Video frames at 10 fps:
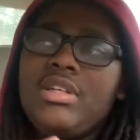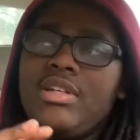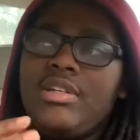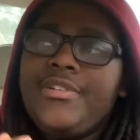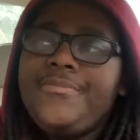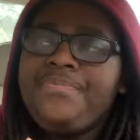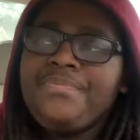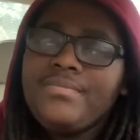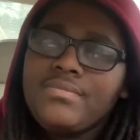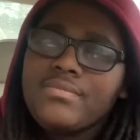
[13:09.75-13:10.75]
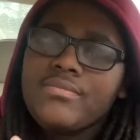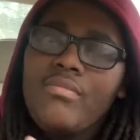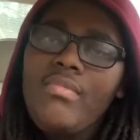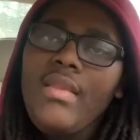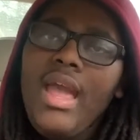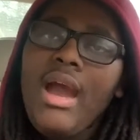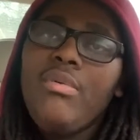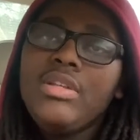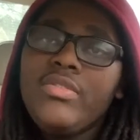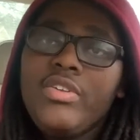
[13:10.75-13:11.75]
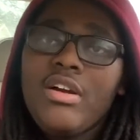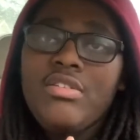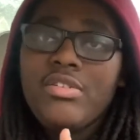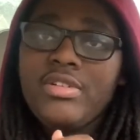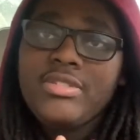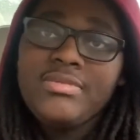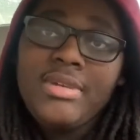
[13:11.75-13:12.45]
I want the vlog on Christmas,